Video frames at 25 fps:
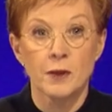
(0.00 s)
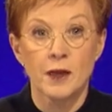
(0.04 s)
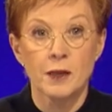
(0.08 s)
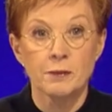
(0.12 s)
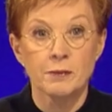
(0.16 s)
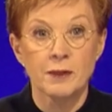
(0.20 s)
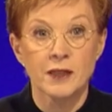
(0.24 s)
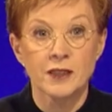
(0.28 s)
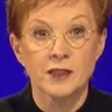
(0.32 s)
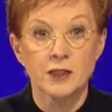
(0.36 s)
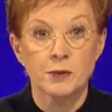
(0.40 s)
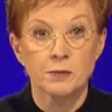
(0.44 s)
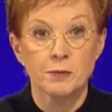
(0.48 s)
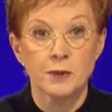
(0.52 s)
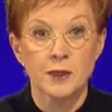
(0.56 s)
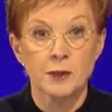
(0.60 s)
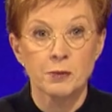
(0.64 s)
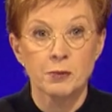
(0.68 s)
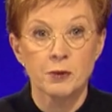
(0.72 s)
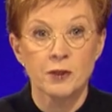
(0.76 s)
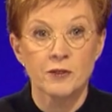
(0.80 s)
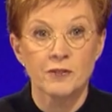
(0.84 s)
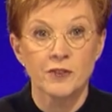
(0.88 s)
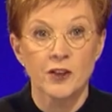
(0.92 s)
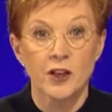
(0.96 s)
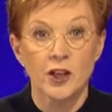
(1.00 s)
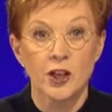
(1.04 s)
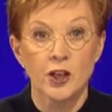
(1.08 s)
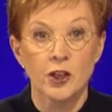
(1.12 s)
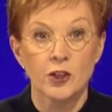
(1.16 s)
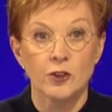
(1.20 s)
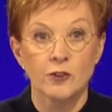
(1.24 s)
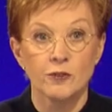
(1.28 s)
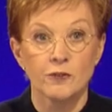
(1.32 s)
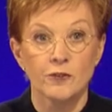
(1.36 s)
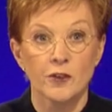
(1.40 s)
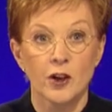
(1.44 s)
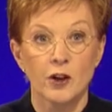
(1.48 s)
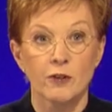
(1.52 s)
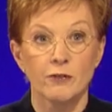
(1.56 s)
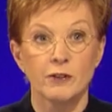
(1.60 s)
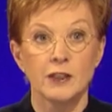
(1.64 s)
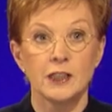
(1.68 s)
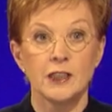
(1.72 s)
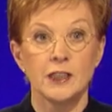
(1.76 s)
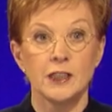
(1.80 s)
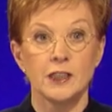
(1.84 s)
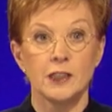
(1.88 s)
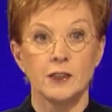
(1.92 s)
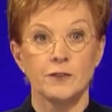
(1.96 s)
I bet the people of Hove are
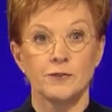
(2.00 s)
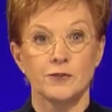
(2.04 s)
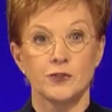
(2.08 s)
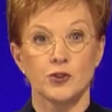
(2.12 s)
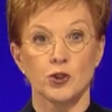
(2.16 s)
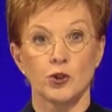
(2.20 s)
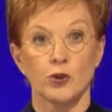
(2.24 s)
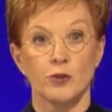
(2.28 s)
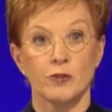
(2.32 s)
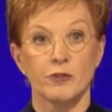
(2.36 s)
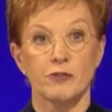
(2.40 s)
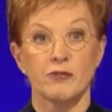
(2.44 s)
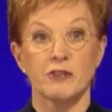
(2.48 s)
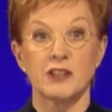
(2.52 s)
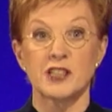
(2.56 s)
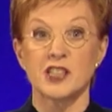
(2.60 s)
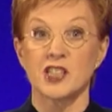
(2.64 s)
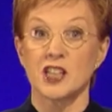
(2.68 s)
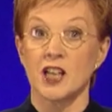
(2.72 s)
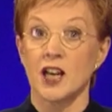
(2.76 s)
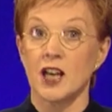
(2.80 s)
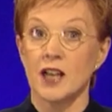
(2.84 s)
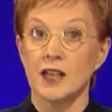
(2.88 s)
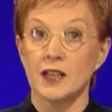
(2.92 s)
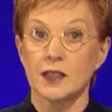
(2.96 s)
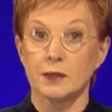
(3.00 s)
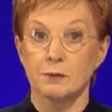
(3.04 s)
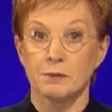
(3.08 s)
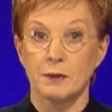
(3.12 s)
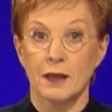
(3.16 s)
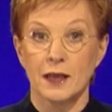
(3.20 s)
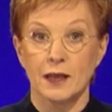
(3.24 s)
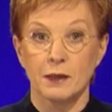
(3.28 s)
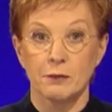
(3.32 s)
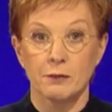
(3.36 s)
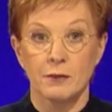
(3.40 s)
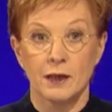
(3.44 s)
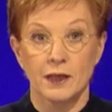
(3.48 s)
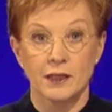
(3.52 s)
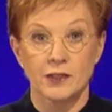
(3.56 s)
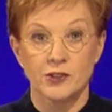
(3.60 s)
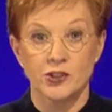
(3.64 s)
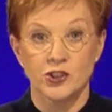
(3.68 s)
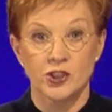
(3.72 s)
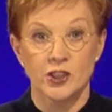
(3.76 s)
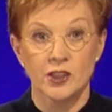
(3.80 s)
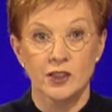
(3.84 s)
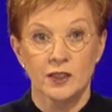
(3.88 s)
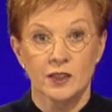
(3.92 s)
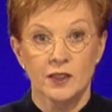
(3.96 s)
relieved you're a retired bank
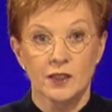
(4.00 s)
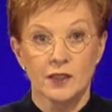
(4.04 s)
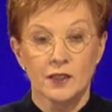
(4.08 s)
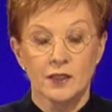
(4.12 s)
manager.